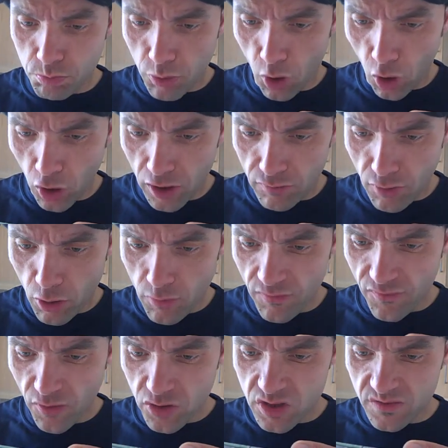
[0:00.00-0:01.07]

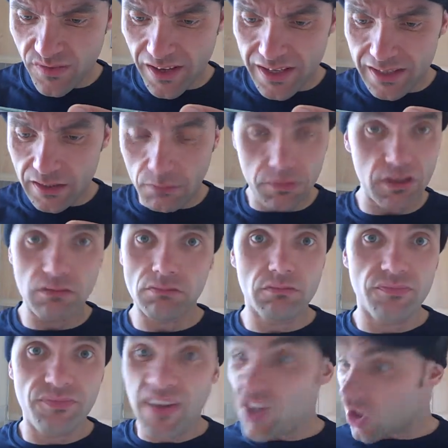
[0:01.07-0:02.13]
pyrophosphate, I mean,
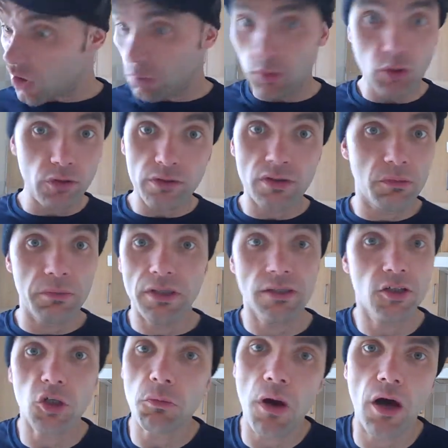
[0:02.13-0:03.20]
vegetable oil, I
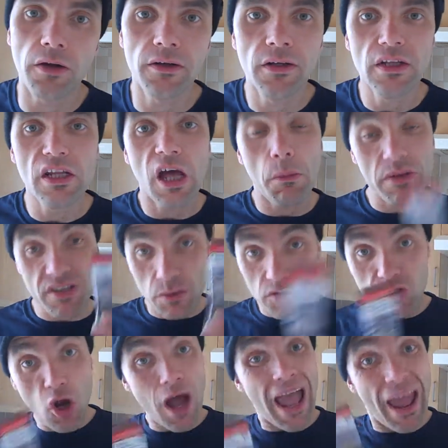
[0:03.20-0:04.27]
mean, come on. I mean, so
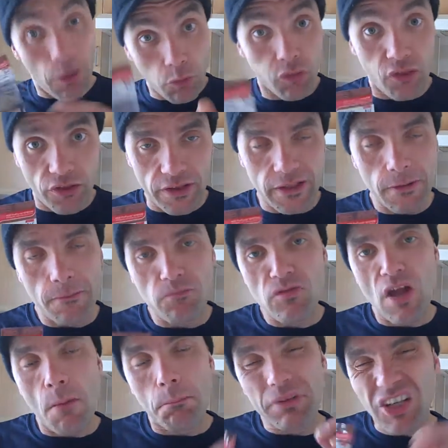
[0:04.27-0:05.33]
it's not healthy,
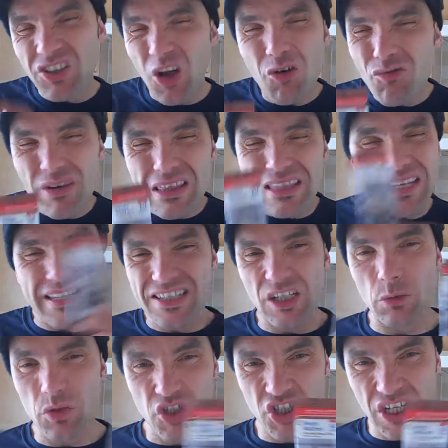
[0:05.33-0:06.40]
but I don't really think it's
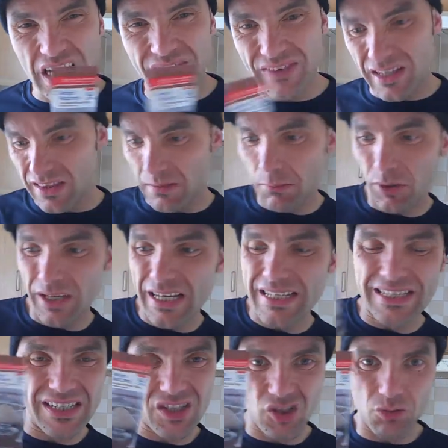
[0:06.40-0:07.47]
going to achieve anything by
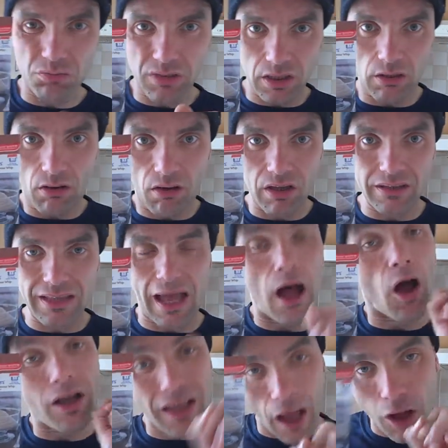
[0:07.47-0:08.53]
eating something like
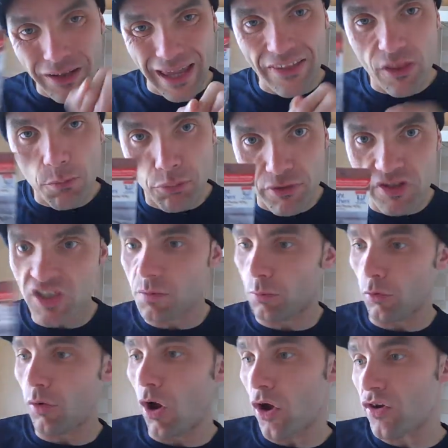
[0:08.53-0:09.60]
that. I get the
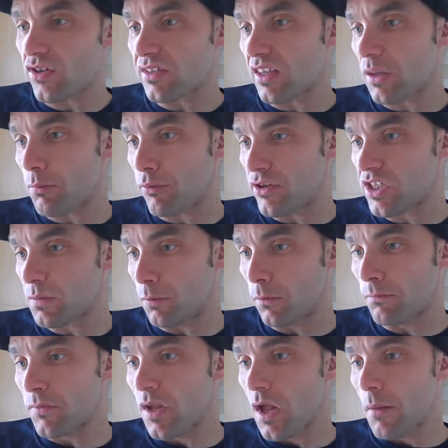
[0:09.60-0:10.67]
principle, I understand the
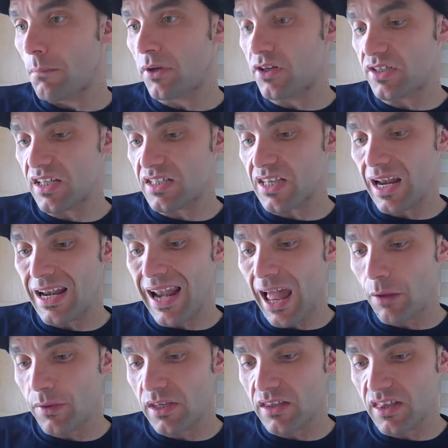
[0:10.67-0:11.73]
principle, because it's
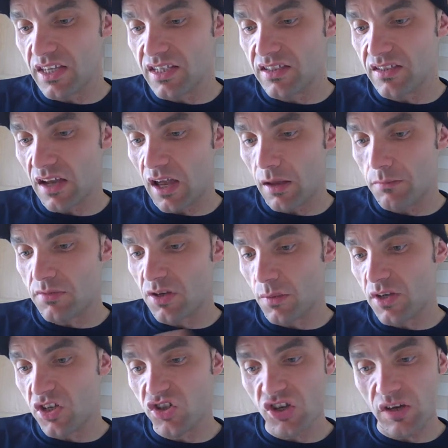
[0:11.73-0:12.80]
allowing this, so
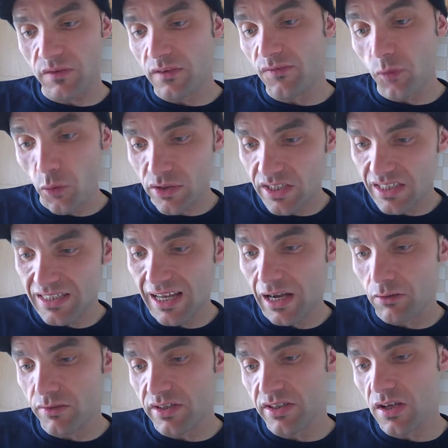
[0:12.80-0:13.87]
each serving, 46
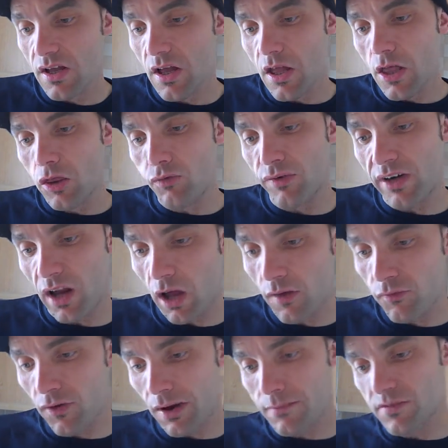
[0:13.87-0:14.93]
calories,
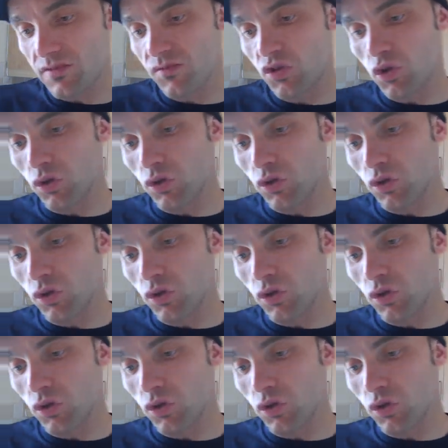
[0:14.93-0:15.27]
3.5 grams of